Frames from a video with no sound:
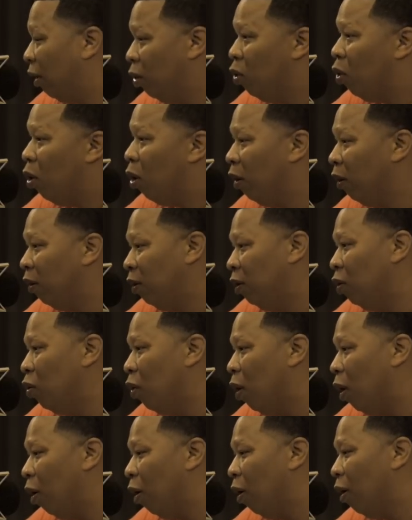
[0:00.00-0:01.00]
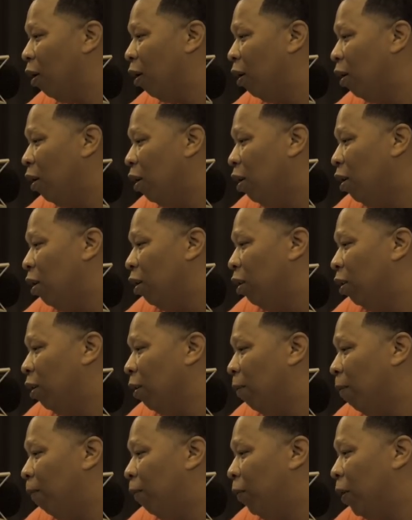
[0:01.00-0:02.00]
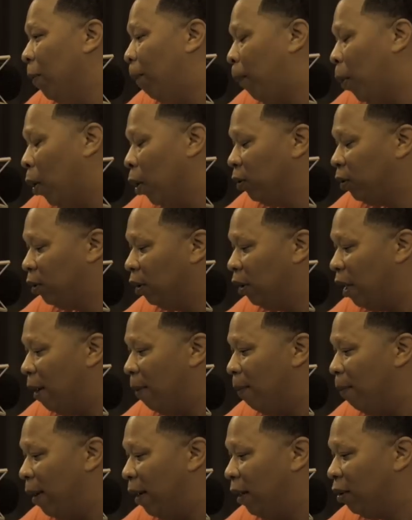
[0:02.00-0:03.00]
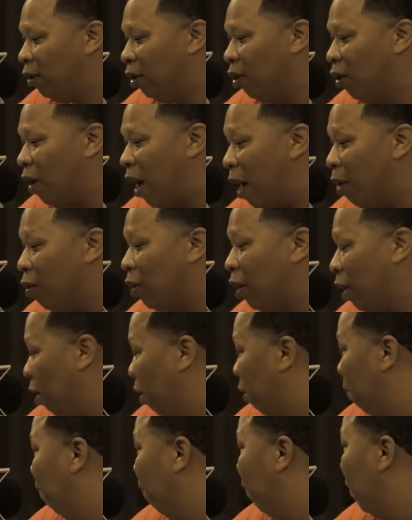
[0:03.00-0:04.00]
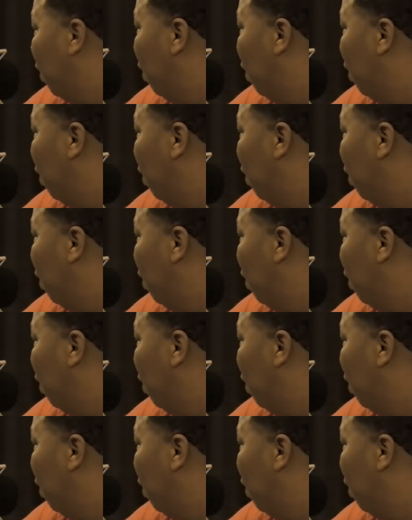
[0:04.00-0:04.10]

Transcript: Like you are the person that makes your outcome.